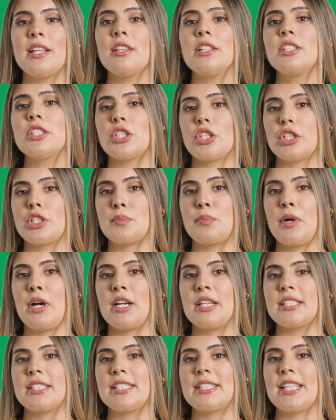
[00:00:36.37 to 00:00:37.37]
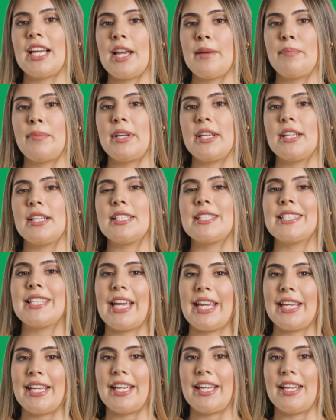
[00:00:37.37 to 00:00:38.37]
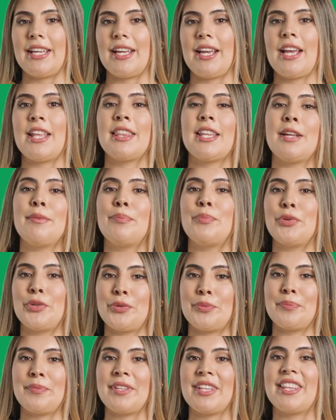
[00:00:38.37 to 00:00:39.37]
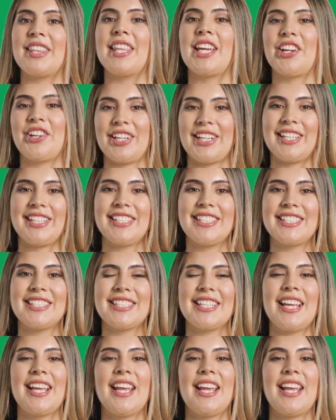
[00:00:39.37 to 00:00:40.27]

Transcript: in the search box, type in Site Kit, and then boom, there it is.